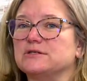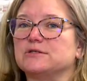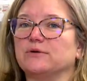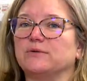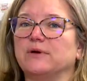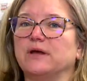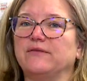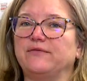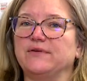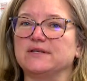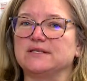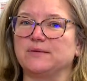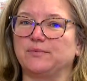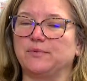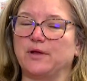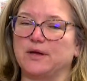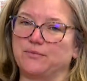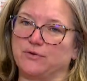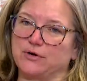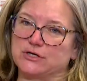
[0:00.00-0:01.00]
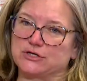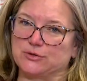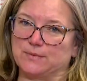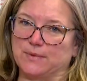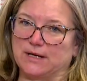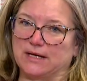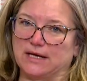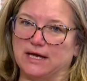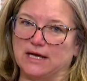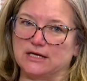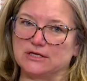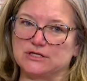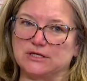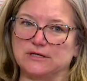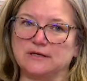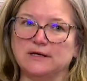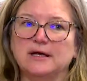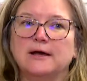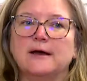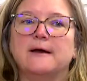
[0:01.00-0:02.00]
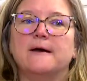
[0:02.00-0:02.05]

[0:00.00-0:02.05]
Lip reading: So if it's a blood pressure medication,